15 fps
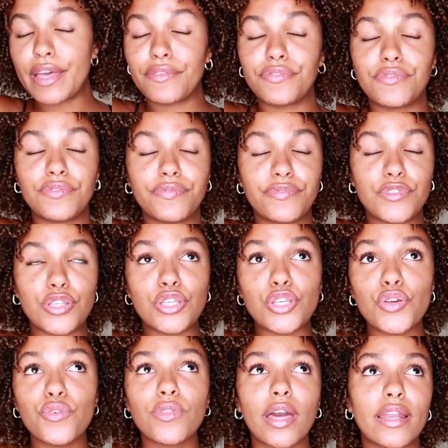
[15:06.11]
If to
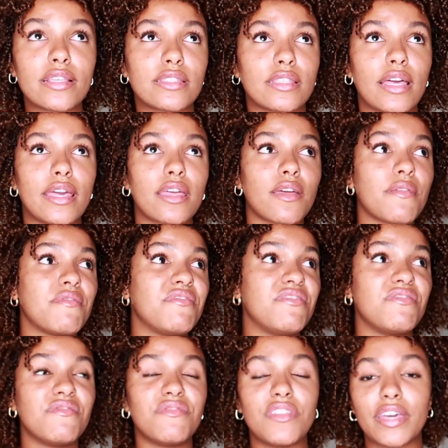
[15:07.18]
you that is, like,
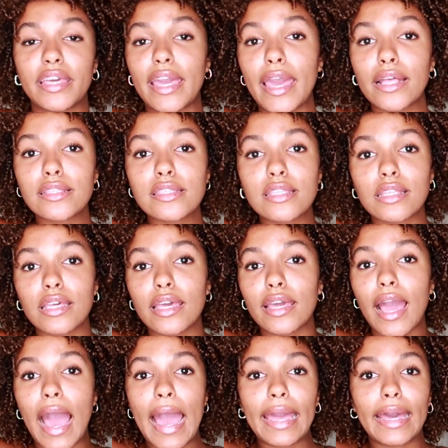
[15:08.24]
the
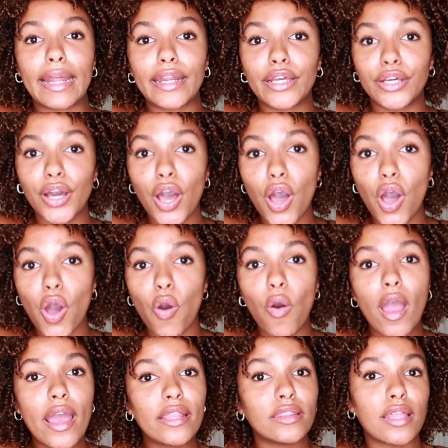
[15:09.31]
canceling, I gotta go,